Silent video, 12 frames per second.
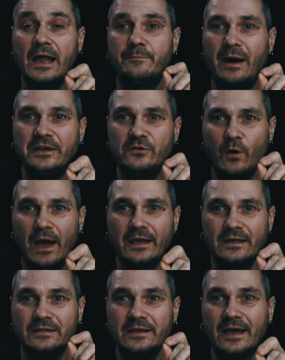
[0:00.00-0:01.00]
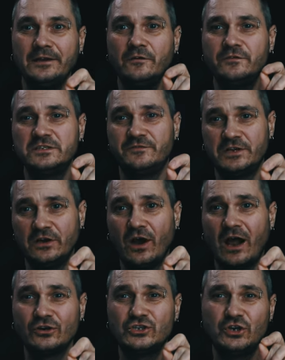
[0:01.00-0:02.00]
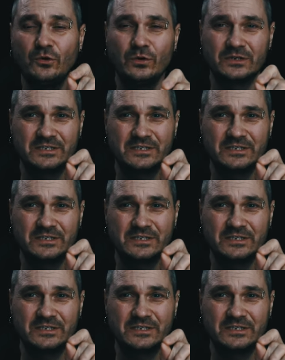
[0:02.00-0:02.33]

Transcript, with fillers: And by the way, in the end of this video I'll show you a